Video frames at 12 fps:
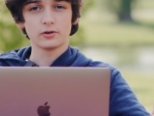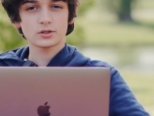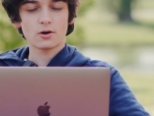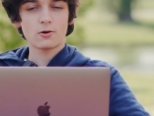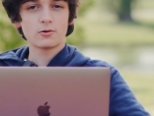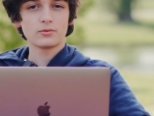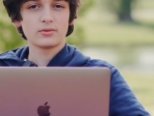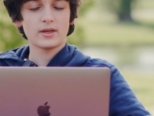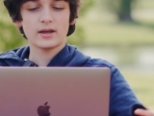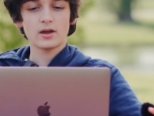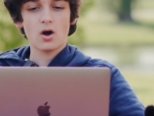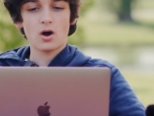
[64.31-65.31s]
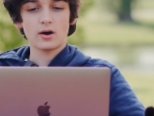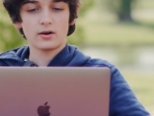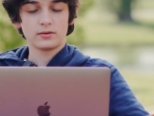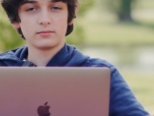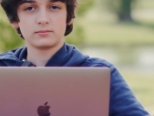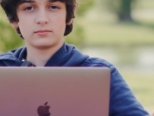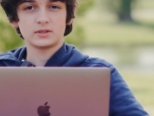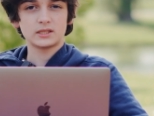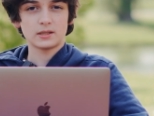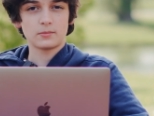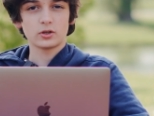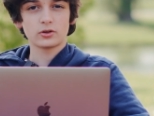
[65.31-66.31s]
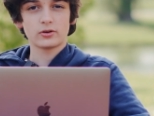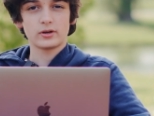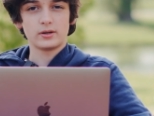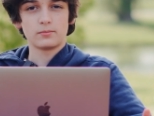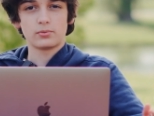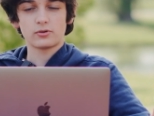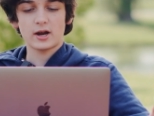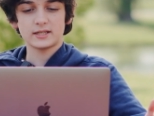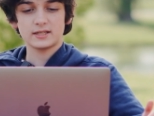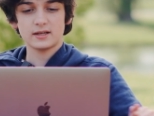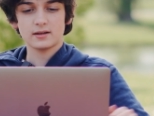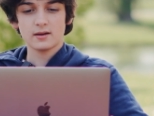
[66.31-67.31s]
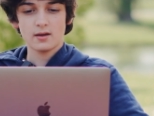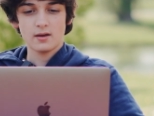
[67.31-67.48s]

So they are similar in pricing.